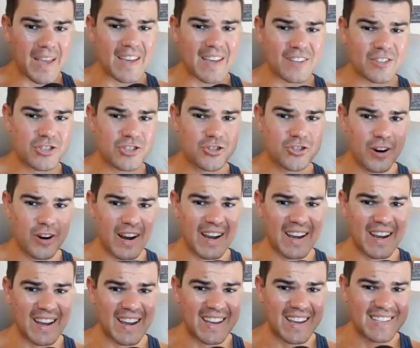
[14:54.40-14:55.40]
being
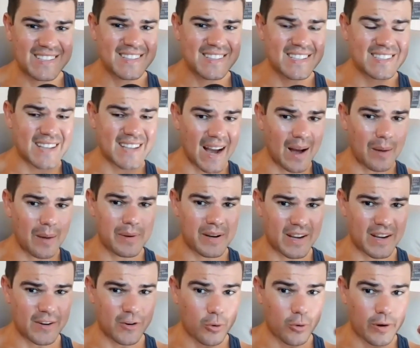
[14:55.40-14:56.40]
straight is the
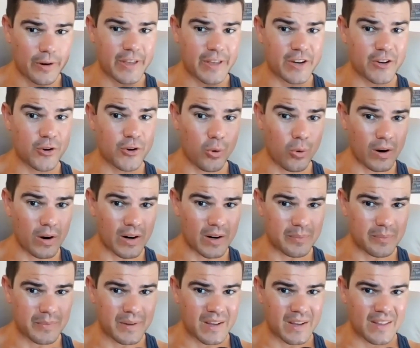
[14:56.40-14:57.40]
dominant or the
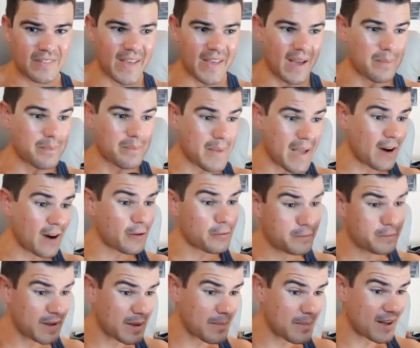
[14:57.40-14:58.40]
norm, that male
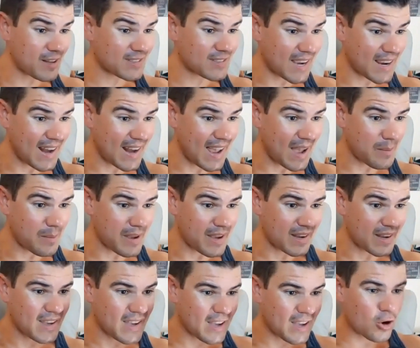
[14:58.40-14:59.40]
female
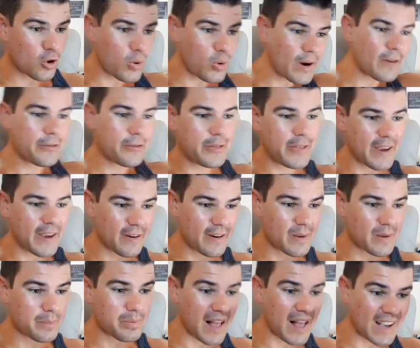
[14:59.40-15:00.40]
dynamic. Queer
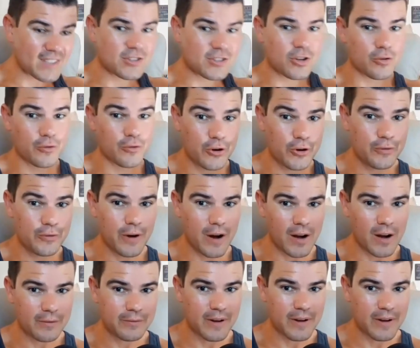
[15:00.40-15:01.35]
theory blasts the roof